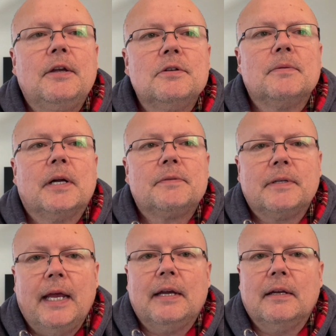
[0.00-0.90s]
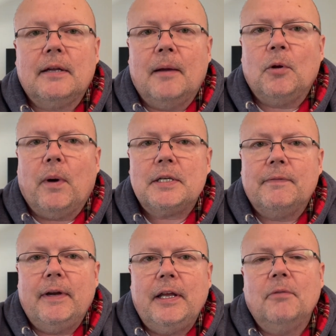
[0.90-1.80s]
so much for taking the time to watch the
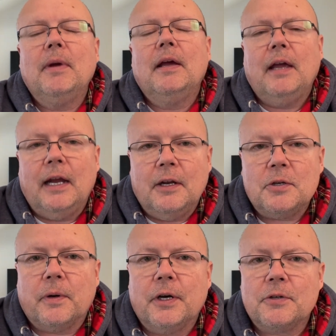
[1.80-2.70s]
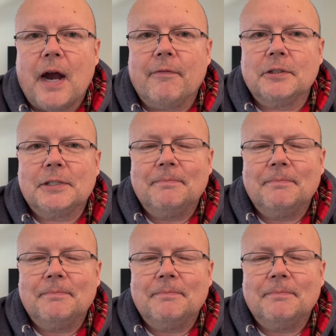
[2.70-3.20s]
video, and enjoy your travels.